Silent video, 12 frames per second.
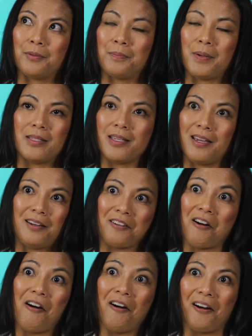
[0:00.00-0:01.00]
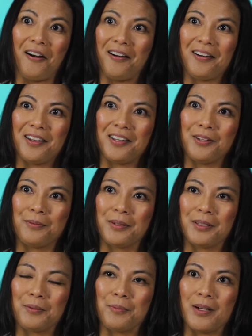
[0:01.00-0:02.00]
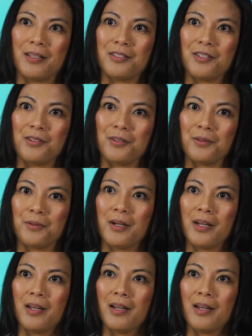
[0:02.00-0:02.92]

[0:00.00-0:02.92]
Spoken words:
maintain a car. You really want to